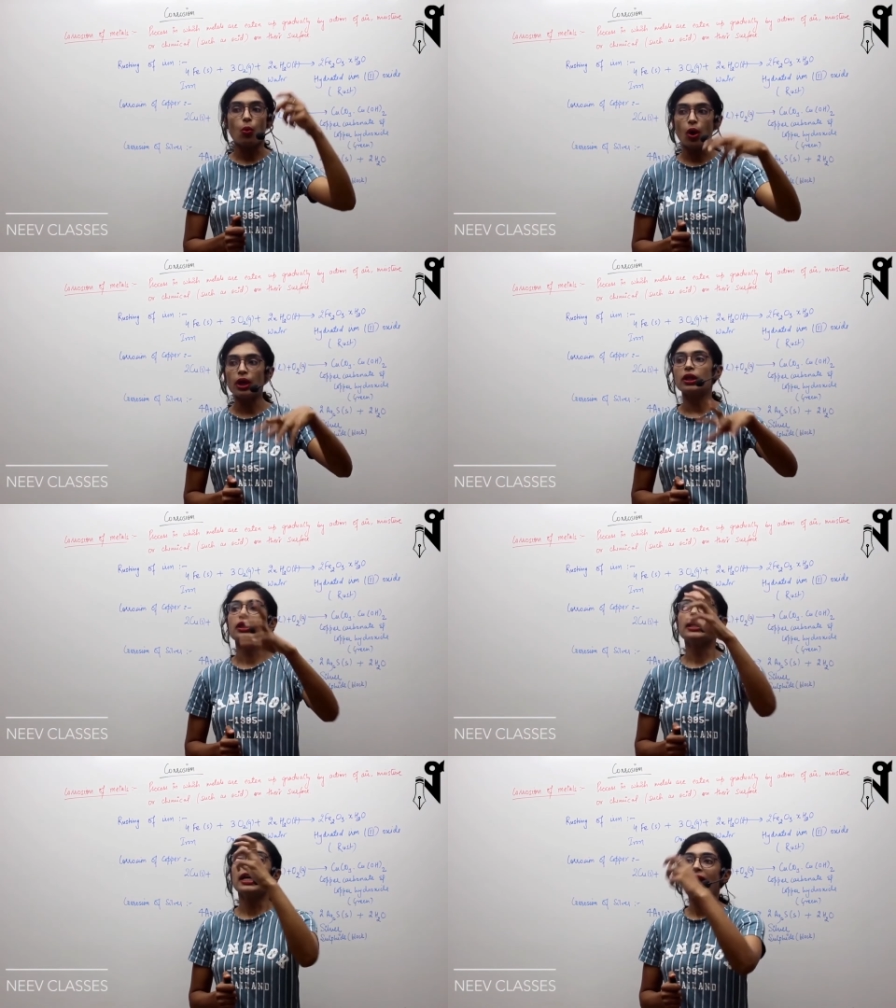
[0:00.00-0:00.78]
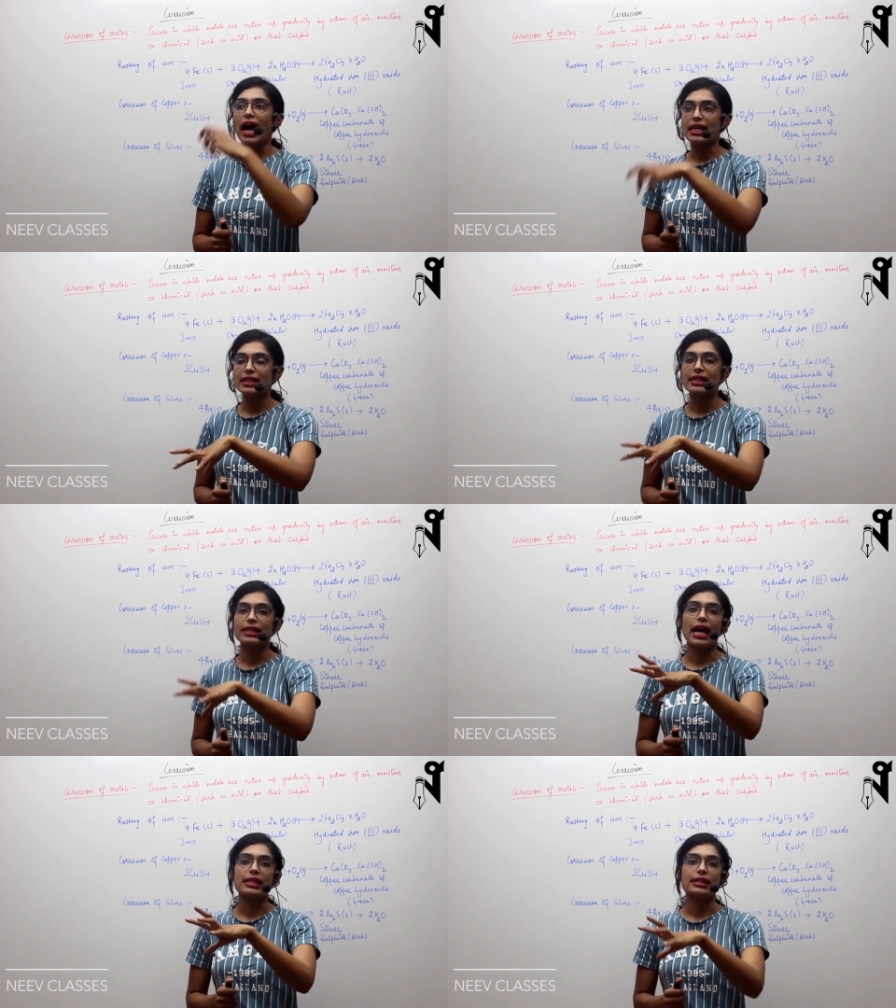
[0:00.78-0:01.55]
water,
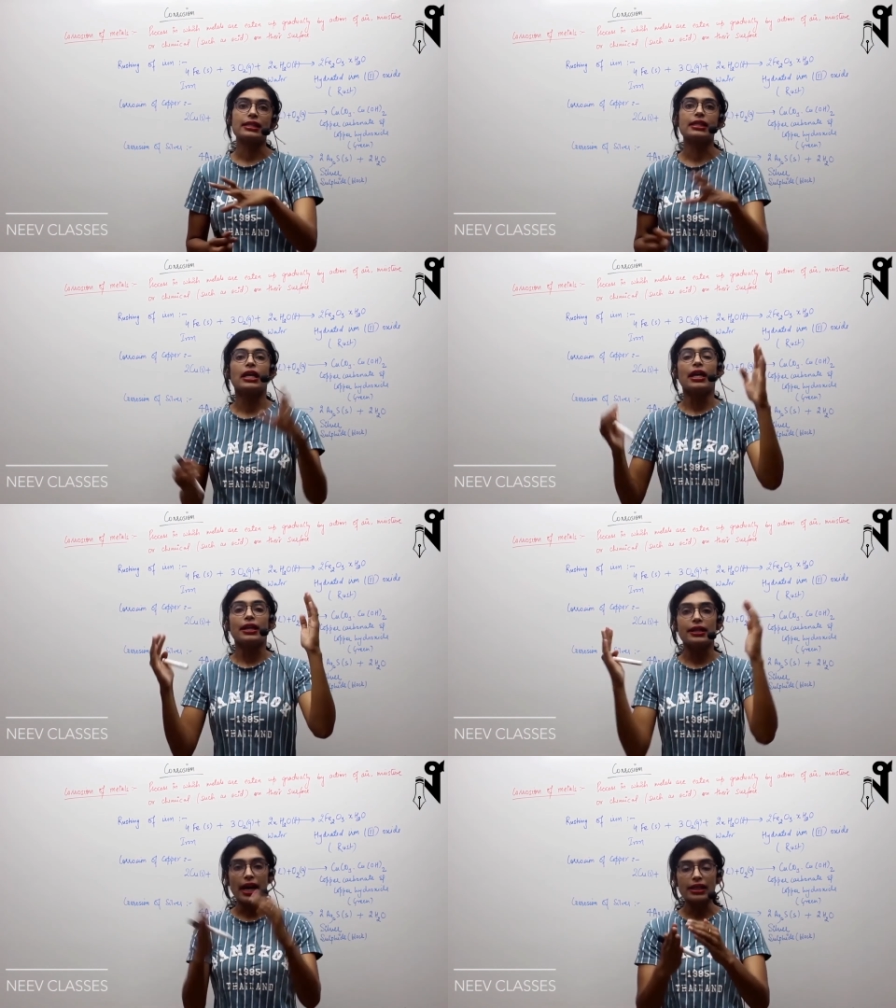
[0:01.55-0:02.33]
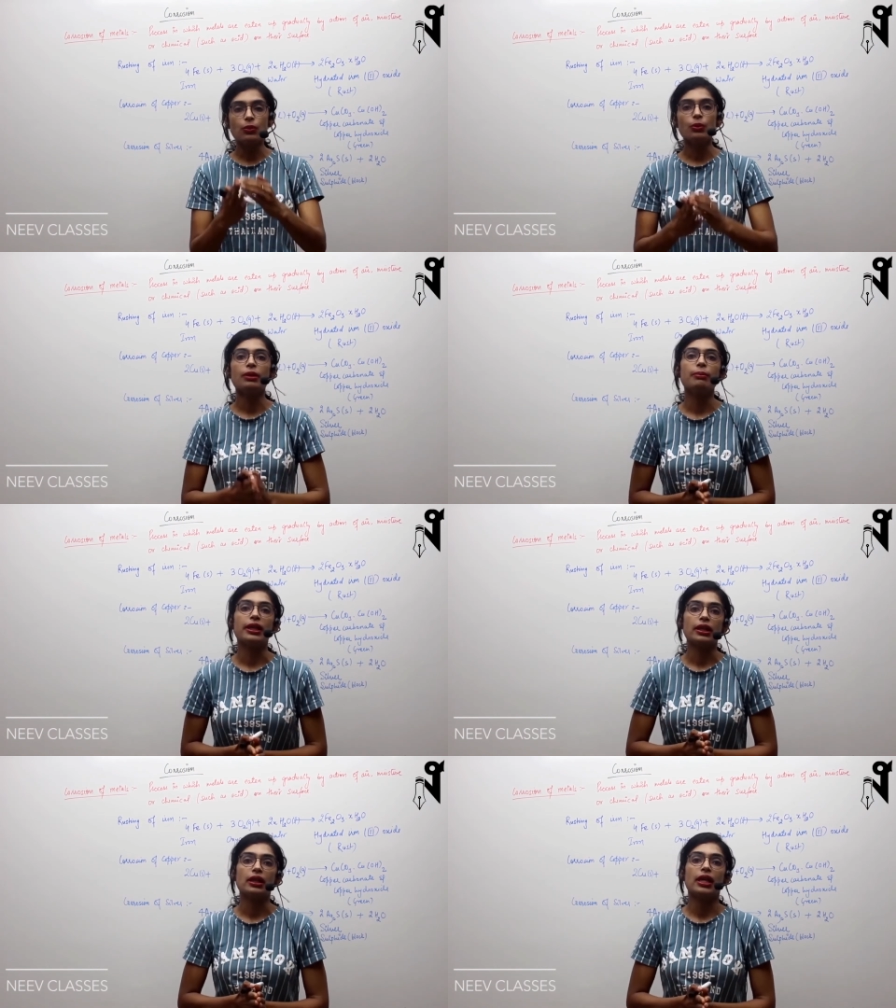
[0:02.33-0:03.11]
acidic gases reacting with the
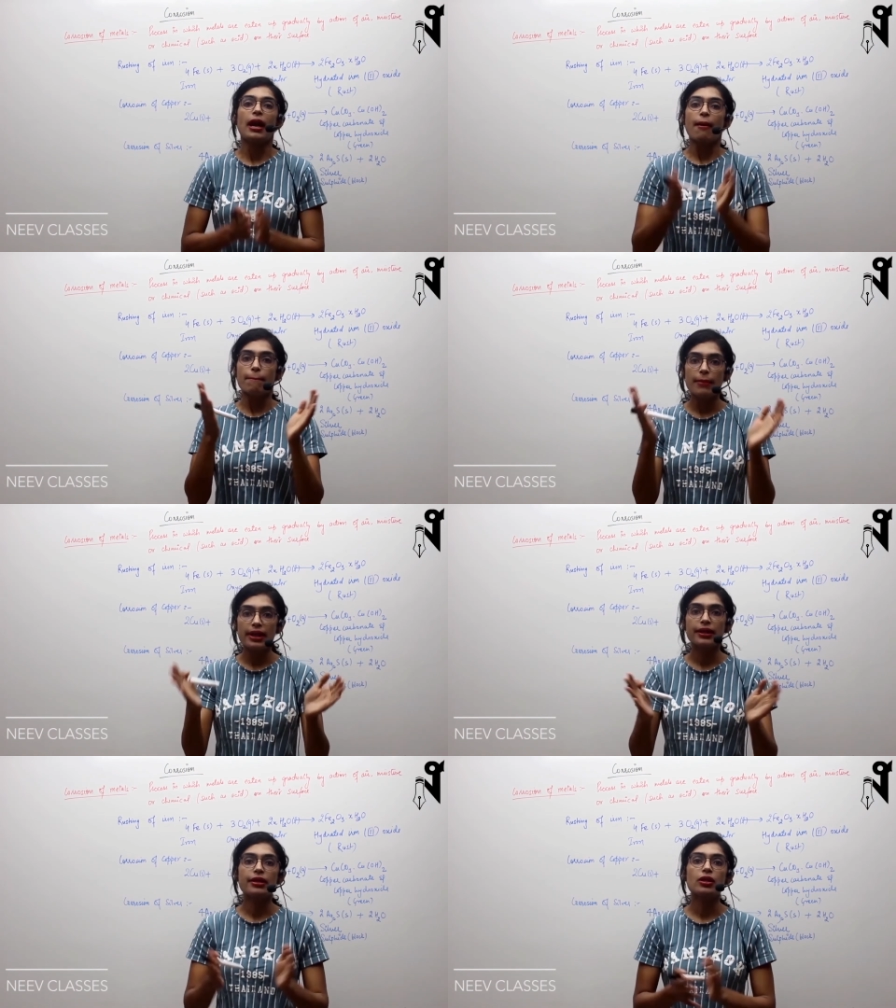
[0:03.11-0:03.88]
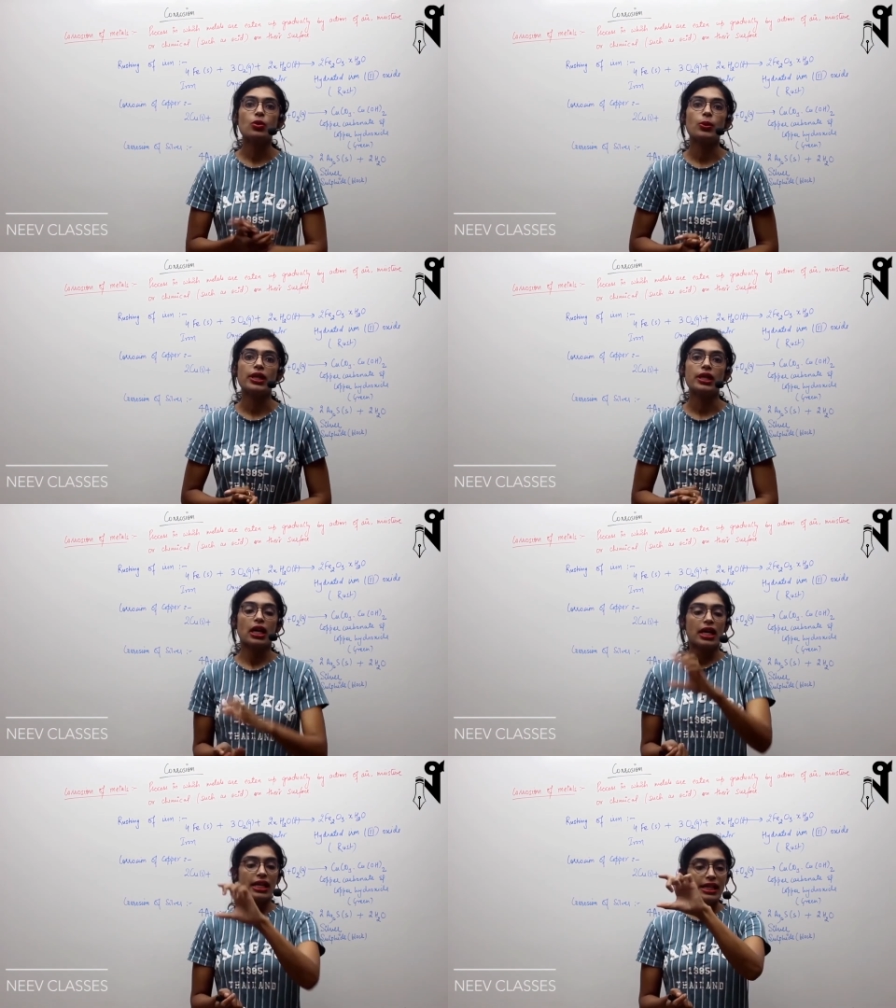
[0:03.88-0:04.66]
metal, making it weak,
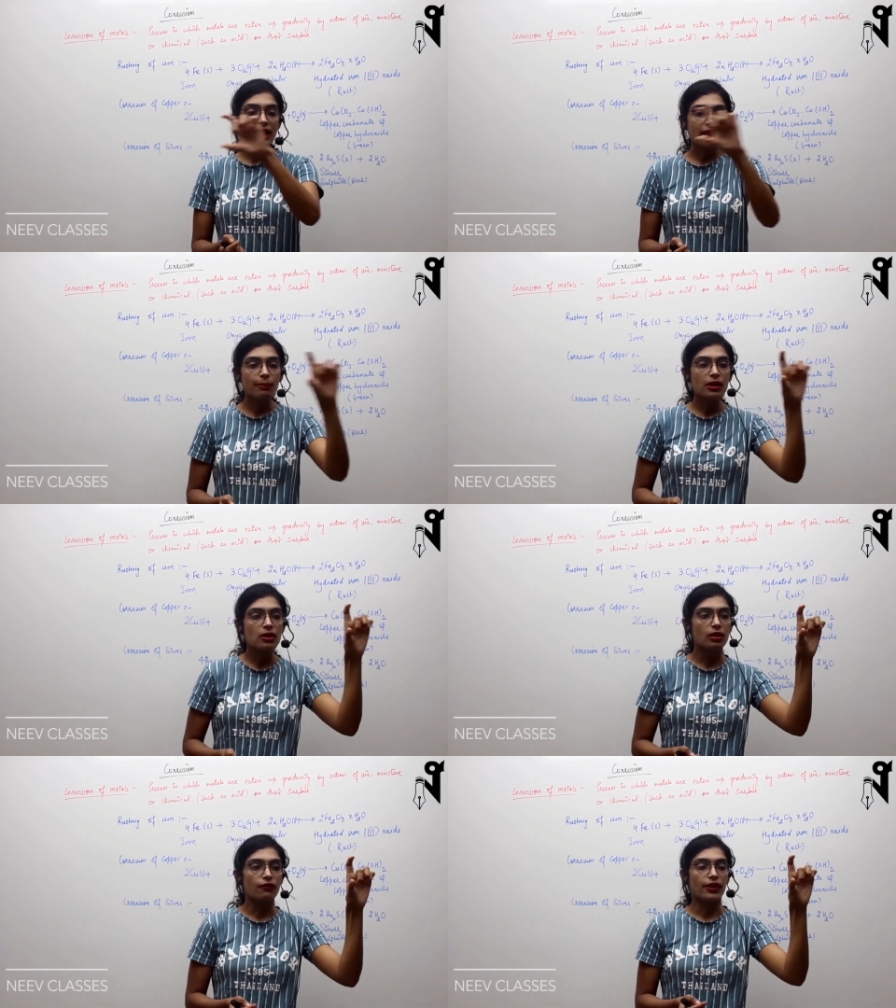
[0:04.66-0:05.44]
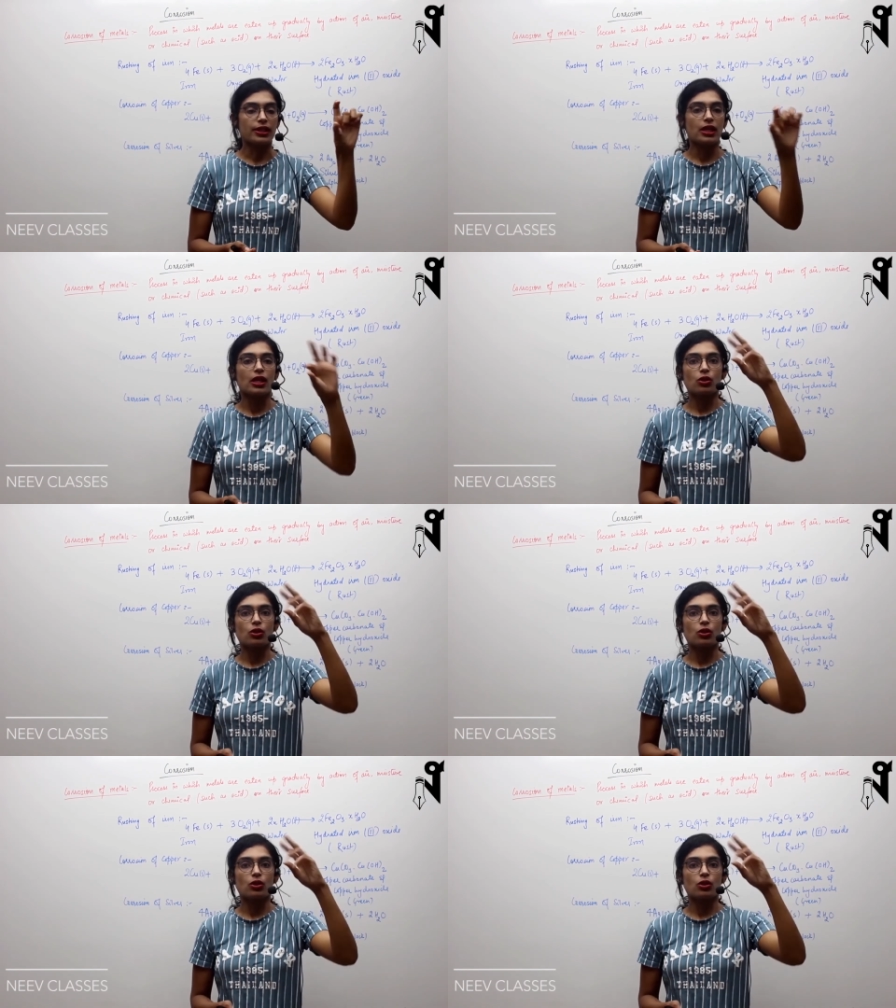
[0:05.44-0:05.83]
eating up the surface.